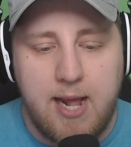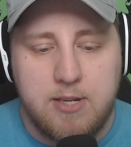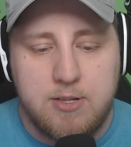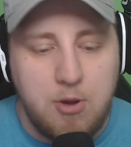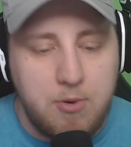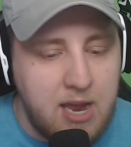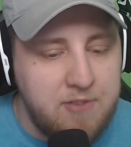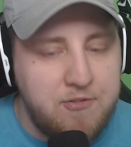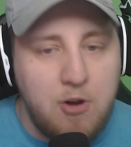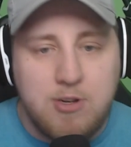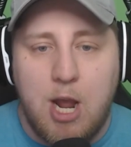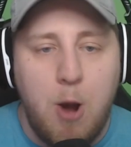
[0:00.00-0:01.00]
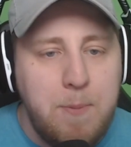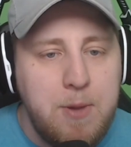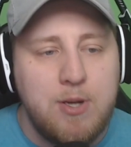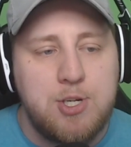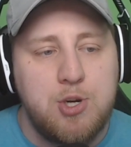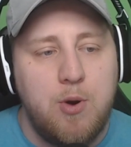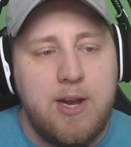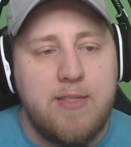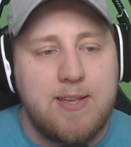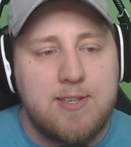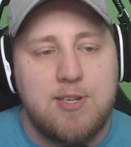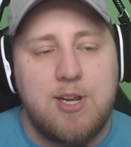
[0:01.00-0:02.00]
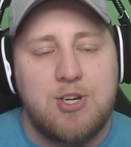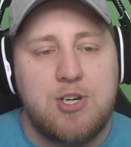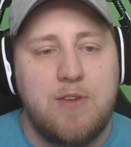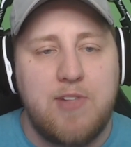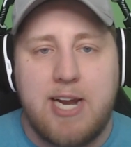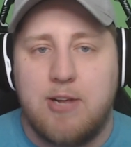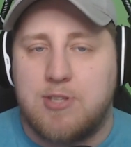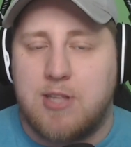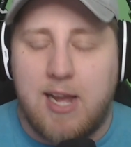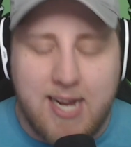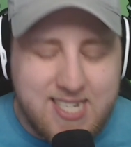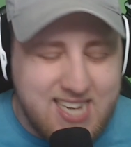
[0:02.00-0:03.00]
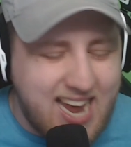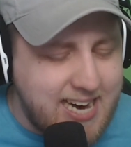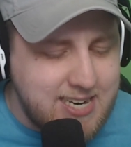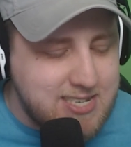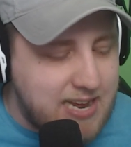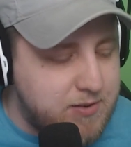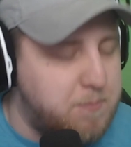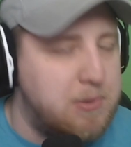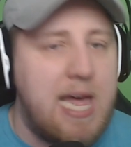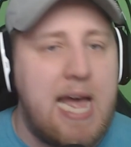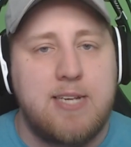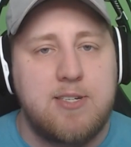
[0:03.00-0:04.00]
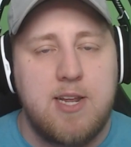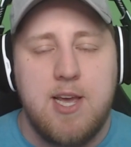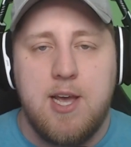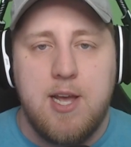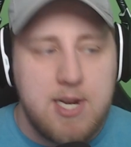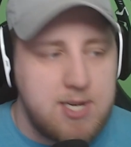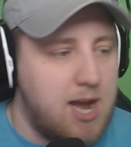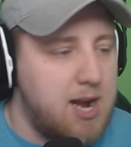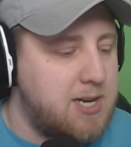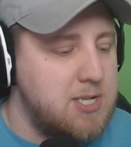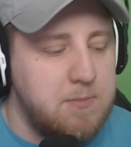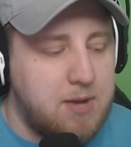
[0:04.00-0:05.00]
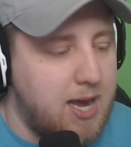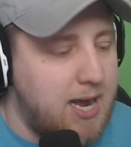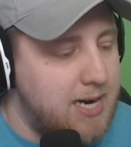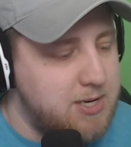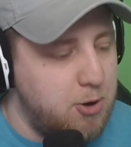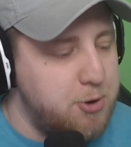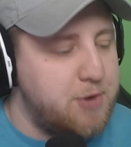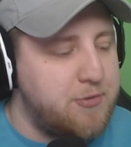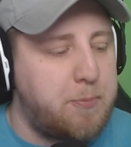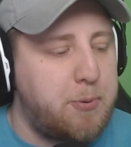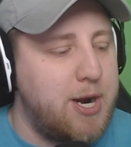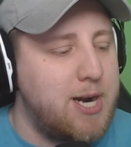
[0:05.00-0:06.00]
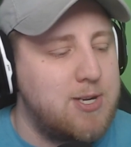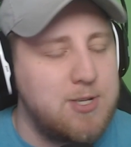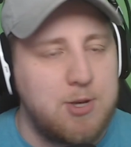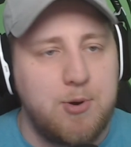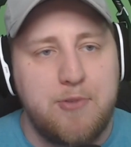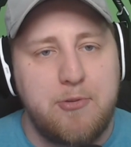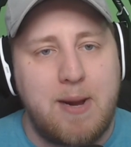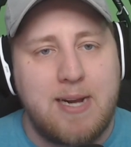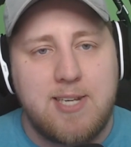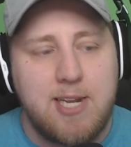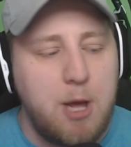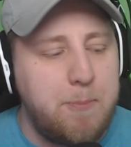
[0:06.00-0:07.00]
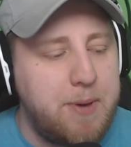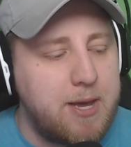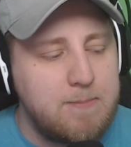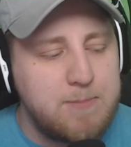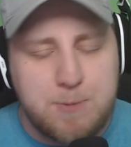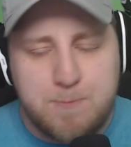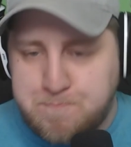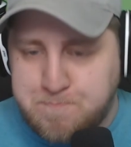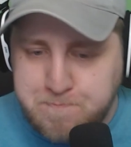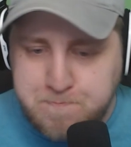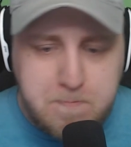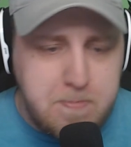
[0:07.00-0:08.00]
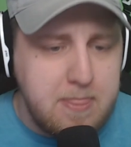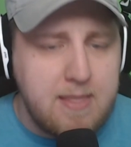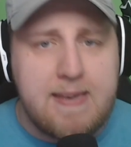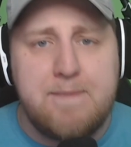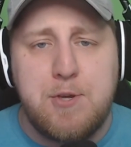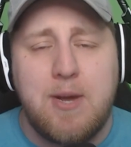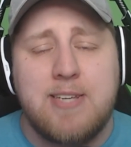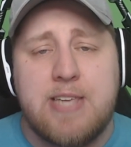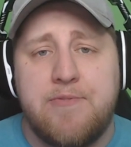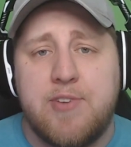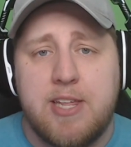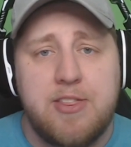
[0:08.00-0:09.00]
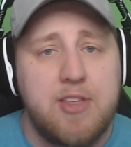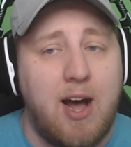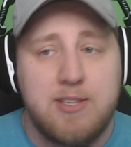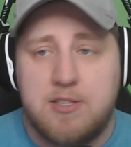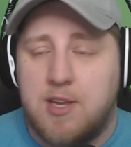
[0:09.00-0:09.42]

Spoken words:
So again, folks, I hope you enjoyed this edition of LandO's Lock-ins. I just have a blast talking some COD, going over predictions, going over my CDL pick'ems. If you guys have any thoughts,